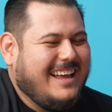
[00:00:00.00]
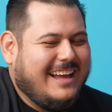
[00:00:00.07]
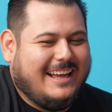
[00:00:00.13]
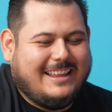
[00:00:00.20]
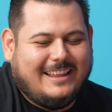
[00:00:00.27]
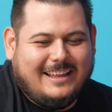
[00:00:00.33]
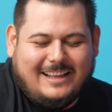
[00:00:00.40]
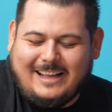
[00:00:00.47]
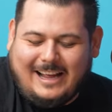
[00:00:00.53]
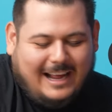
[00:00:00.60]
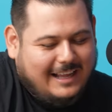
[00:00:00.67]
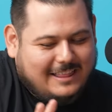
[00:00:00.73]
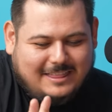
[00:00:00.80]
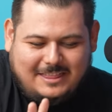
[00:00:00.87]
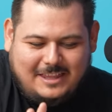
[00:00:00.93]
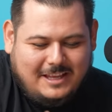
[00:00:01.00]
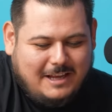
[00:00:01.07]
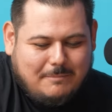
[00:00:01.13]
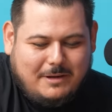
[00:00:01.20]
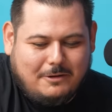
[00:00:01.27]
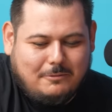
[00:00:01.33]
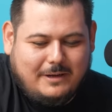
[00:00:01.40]
I I think I
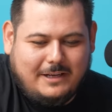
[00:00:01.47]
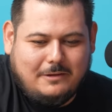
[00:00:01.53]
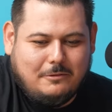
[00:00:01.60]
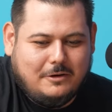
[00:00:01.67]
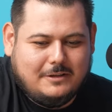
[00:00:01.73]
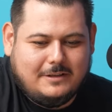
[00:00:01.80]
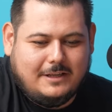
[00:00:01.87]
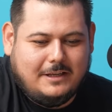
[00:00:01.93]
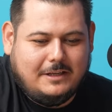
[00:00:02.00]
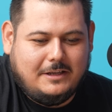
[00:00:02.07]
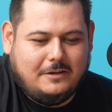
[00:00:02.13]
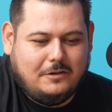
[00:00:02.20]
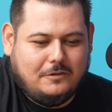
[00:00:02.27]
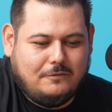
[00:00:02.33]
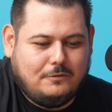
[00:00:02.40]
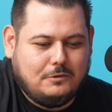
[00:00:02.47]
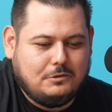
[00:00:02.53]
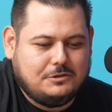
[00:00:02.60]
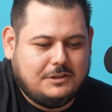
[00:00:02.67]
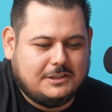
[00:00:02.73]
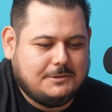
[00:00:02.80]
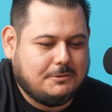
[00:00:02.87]
might have read it where it's like
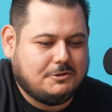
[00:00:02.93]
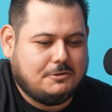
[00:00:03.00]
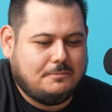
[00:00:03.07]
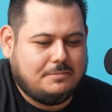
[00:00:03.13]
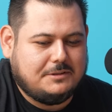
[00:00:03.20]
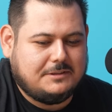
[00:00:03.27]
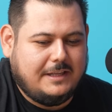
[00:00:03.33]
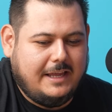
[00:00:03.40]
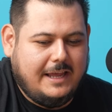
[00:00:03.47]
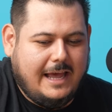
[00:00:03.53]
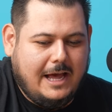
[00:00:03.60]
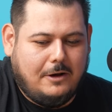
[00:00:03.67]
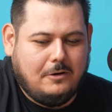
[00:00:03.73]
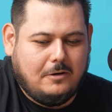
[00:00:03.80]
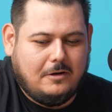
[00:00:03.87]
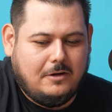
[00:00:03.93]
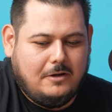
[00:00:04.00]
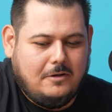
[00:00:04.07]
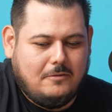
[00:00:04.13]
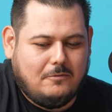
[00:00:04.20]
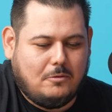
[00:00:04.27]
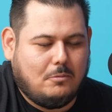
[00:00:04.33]
food's not supposed to stay out
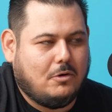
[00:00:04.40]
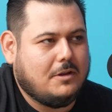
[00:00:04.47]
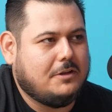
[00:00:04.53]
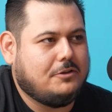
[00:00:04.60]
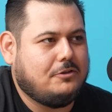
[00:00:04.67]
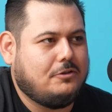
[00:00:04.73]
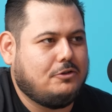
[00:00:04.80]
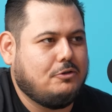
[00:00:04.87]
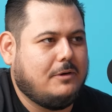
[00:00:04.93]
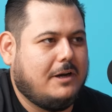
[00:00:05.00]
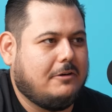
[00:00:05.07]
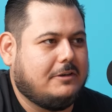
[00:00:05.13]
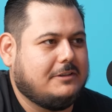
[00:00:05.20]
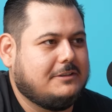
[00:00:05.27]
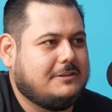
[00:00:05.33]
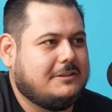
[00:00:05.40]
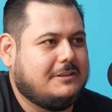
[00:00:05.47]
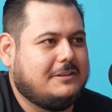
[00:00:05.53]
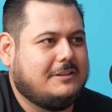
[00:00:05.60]
for more than two hours.